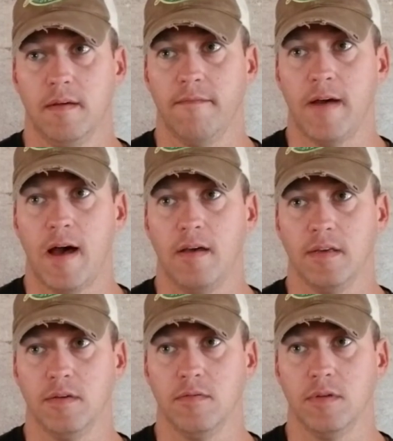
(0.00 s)

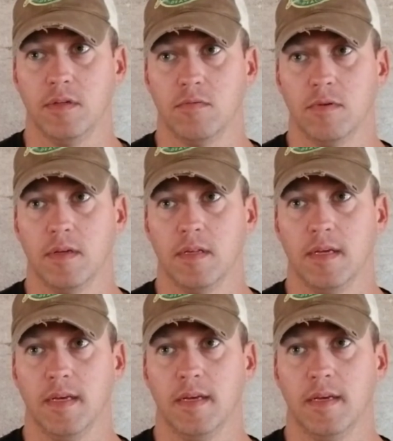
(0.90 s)
value is
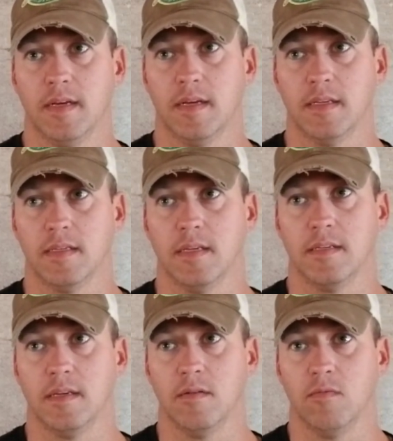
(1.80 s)
really
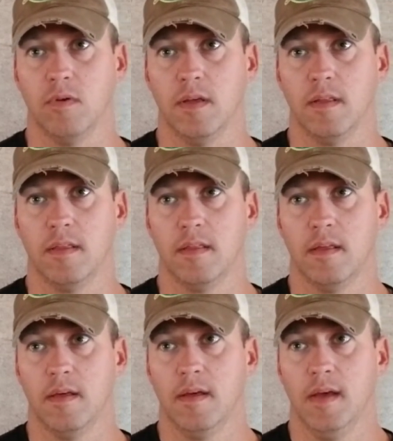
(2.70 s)
consistent with
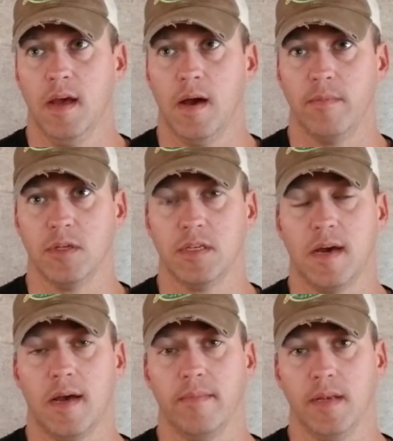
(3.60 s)
how much
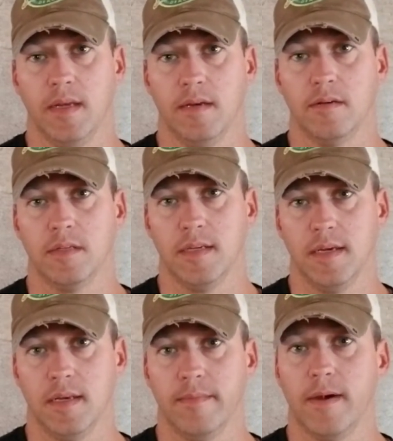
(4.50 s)
time and energy
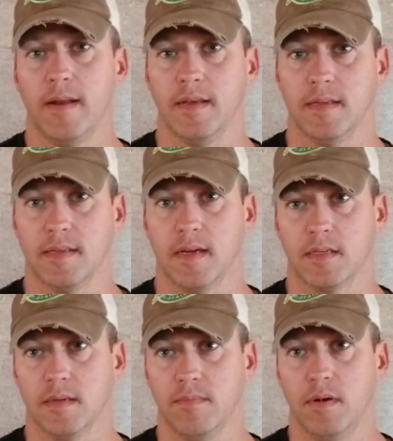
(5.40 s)
anybody has
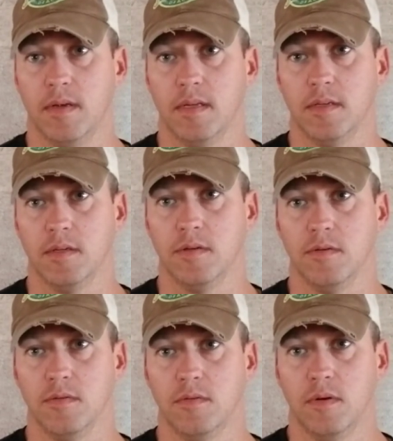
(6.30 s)
actually put into
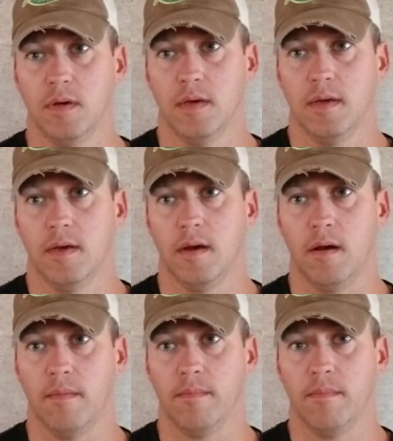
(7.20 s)

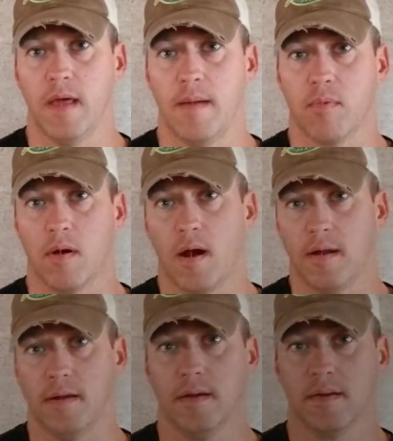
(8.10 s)
um, that
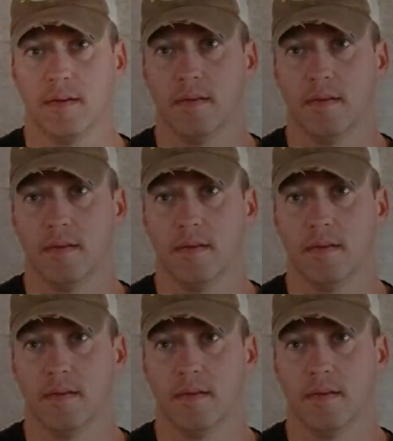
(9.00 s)
product.